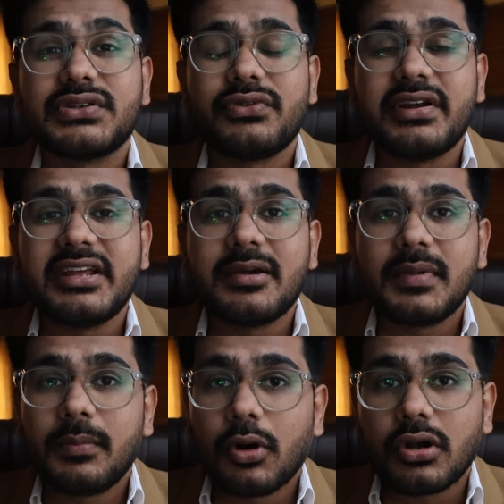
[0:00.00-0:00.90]
20
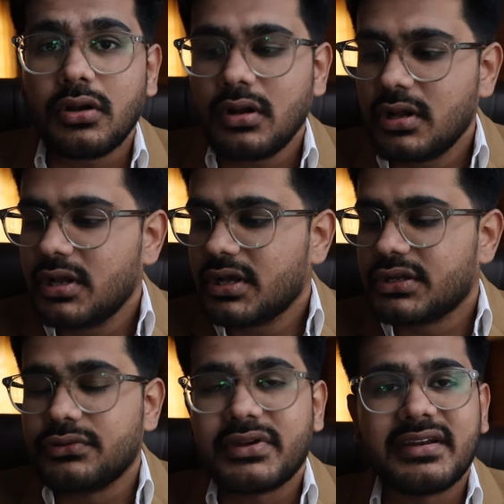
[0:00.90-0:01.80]
ml bottle,
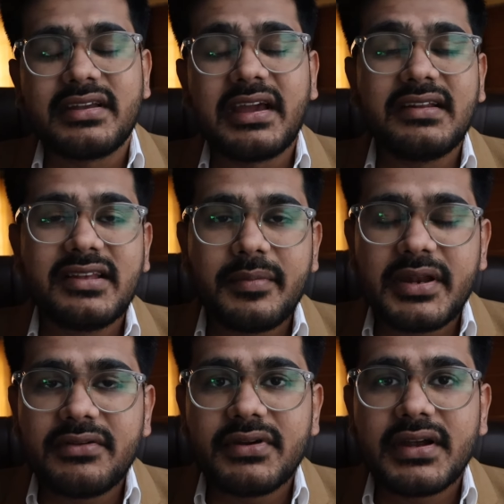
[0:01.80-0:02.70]
you can carry them
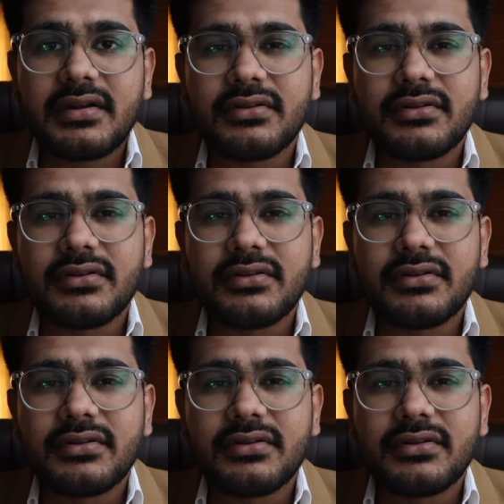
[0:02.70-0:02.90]
anywhere.